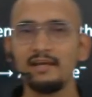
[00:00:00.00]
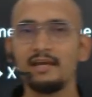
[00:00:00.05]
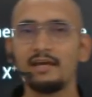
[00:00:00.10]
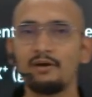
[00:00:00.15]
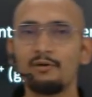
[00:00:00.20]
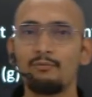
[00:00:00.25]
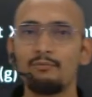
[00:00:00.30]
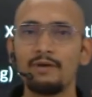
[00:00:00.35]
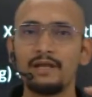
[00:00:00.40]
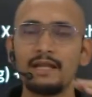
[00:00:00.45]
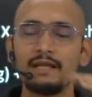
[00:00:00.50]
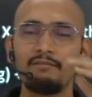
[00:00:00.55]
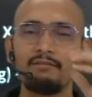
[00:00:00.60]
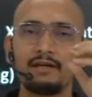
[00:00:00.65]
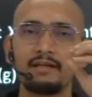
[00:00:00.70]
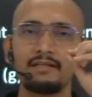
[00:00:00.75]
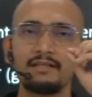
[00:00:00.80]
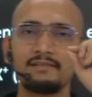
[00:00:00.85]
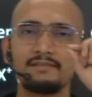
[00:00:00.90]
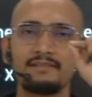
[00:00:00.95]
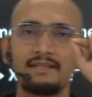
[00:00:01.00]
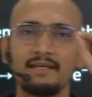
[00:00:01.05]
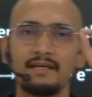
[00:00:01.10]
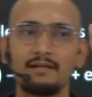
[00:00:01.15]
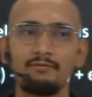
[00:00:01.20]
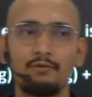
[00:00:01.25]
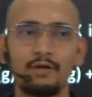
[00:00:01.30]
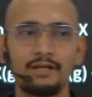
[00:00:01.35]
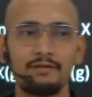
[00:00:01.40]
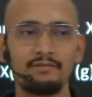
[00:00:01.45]
Whenever is there,
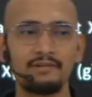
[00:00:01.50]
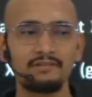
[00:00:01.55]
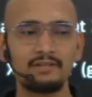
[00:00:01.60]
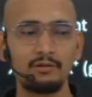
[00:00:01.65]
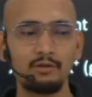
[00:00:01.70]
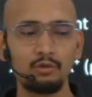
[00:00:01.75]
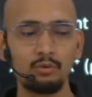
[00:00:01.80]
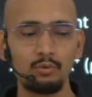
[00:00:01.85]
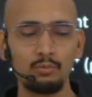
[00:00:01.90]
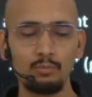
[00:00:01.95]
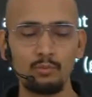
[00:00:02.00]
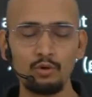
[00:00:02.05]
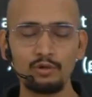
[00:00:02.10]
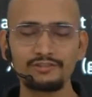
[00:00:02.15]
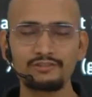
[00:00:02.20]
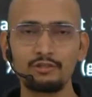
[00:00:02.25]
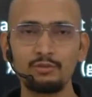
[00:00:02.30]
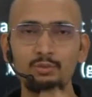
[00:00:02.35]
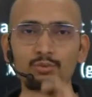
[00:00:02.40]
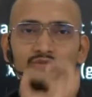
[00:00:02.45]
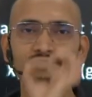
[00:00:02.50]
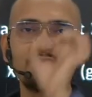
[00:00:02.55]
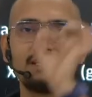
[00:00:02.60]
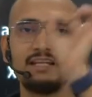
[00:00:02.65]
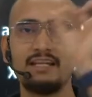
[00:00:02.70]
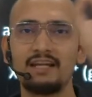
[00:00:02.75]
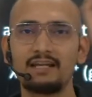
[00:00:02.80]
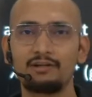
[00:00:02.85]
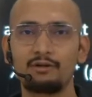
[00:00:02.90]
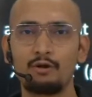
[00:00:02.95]
whatever is the most loosely
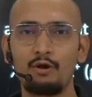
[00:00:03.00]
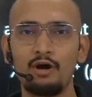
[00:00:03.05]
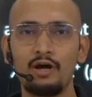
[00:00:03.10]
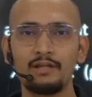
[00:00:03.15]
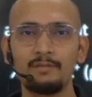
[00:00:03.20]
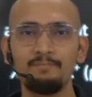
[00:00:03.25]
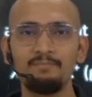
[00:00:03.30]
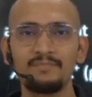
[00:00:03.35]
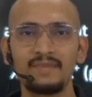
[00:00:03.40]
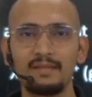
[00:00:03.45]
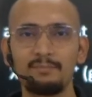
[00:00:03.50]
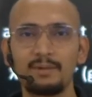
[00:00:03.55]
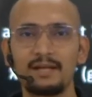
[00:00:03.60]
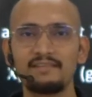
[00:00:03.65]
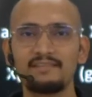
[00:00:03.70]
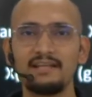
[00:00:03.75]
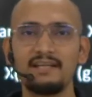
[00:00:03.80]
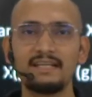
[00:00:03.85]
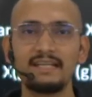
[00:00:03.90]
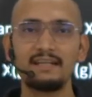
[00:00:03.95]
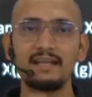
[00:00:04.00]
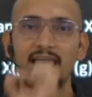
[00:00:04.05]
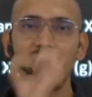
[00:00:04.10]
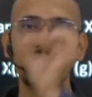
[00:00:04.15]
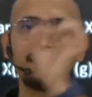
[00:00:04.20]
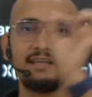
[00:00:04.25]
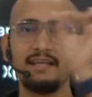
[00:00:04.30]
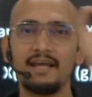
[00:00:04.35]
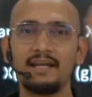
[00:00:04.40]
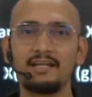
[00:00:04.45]
electron present in any
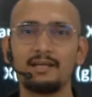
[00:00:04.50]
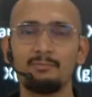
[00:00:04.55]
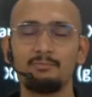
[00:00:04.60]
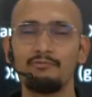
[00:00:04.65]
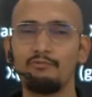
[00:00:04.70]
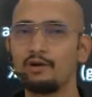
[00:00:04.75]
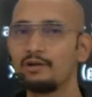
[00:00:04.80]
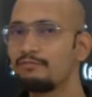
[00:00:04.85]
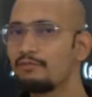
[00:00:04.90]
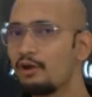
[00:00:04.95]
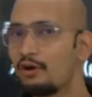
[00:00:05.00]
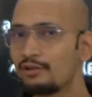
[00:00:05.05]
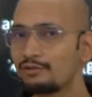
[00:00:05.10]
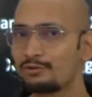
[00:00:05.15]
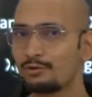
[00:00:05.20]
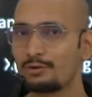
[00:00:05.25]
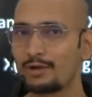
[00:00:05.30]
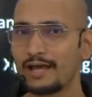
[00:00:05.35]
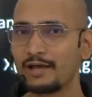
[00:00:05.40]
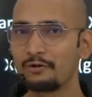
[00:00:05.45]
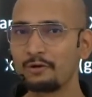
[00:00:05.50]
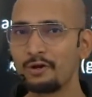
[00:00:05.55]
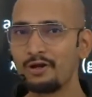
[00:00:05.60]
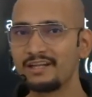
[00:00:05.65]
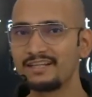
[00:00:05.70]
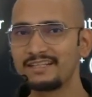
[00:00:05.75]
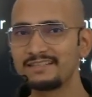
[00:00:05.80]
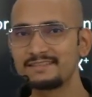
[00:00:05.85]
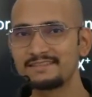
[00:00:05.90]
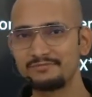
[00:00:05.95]
atom, what we also call
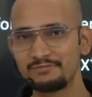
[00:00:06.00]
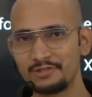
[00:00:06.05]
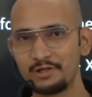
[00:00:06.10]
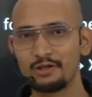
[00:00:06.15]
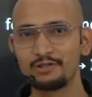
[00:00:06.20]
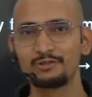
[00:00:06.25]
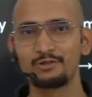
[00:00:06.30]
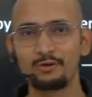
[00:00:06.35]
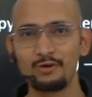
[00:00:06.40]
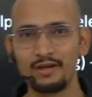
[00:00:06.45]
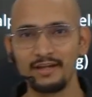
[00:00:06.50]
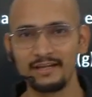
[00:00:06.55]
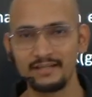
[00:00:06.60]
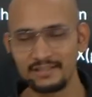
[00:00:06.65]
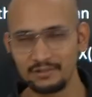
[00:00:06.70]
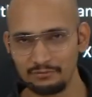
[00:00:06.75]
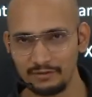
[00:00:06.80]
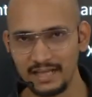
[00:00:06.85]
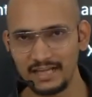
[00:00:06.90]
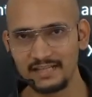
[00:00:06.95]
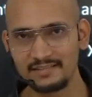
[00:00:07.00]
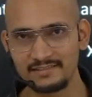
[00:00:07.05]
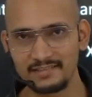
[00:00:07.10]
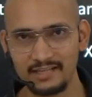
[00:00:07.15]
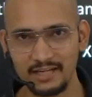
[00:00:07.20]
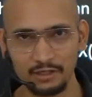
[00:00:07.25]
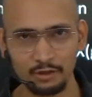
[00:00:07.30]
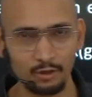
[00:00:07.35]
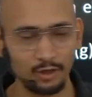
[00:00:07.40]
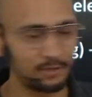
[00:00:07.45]
this, we also call it the valence
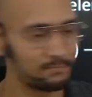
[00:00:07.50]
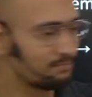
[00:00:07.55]
electron.